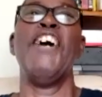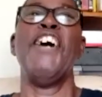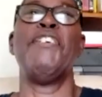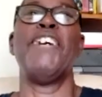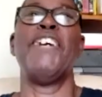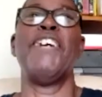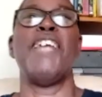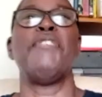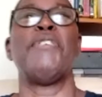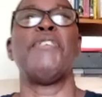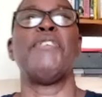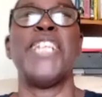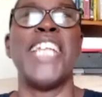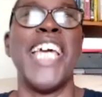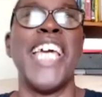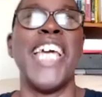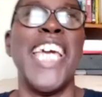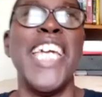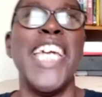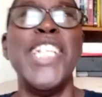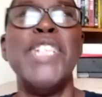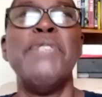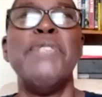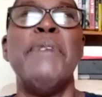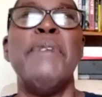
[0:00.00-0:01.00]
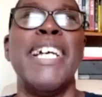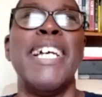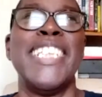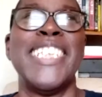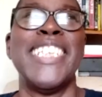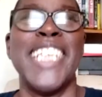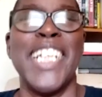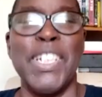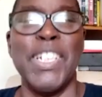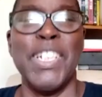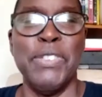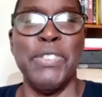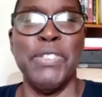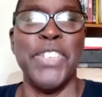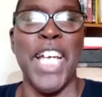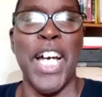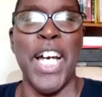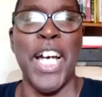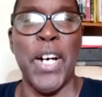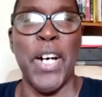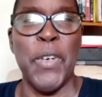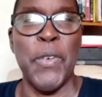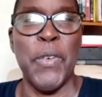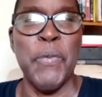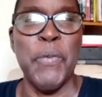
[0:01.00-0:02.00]
I'm going to age myself
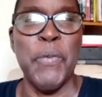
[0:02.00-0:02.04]
now,